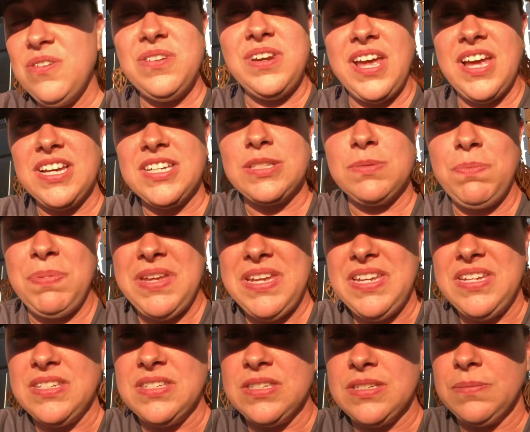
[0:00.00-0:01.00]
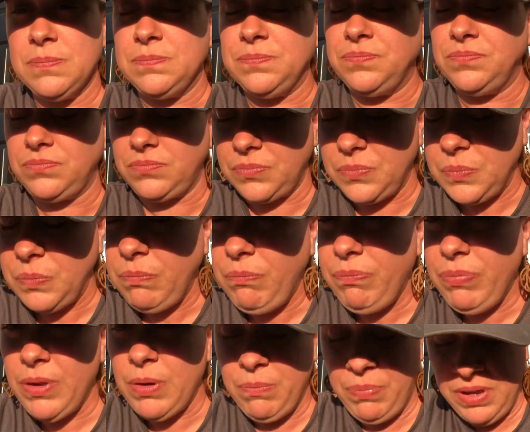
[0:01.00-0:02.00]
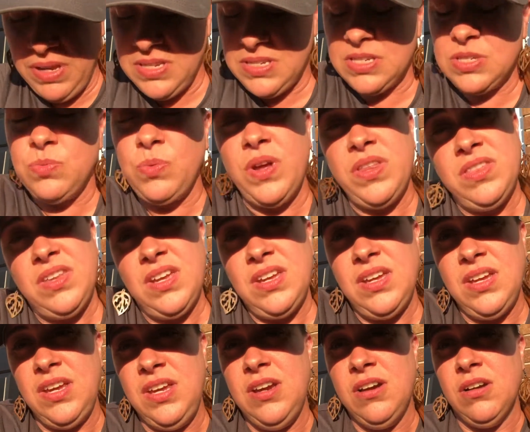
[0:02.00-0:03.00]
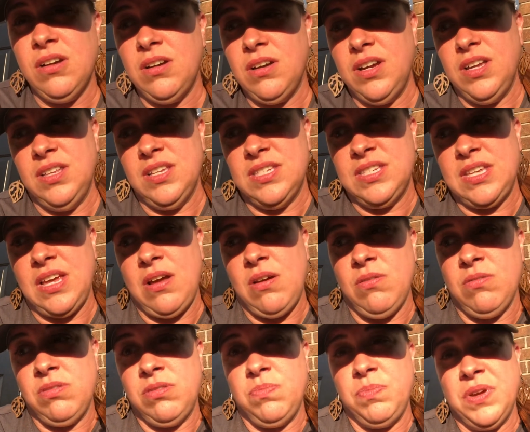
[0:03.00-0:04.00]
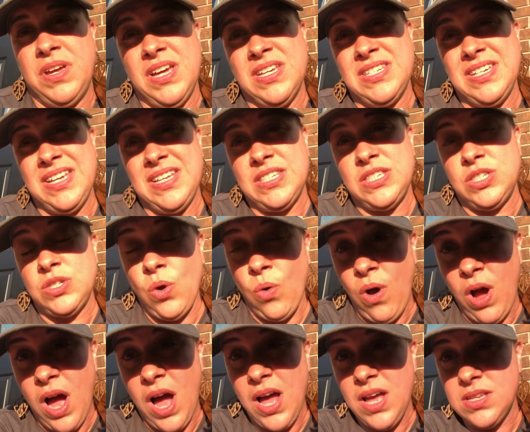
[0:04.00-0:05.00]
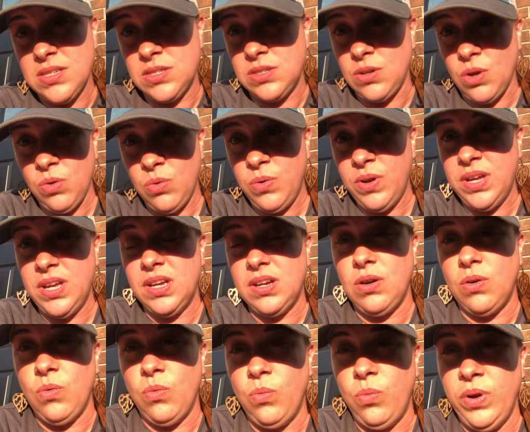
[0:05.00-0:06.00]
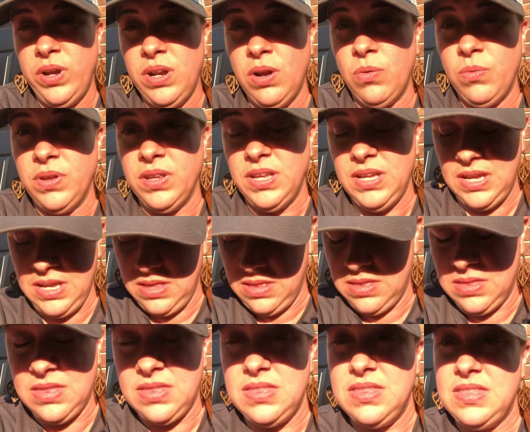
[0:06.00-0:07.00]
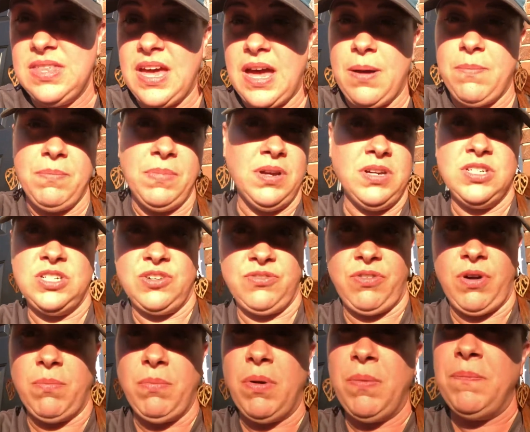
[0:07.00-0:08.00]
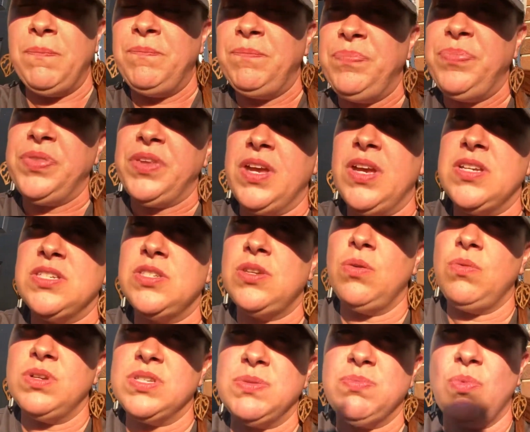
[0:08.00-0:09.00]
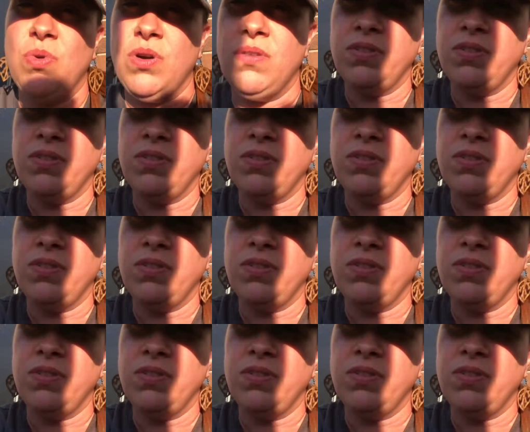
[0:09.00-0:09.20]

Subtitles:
next, peas. Peas is one thing here in the south, because it gets so hot so quick, we don't really get that much from them. So it's more of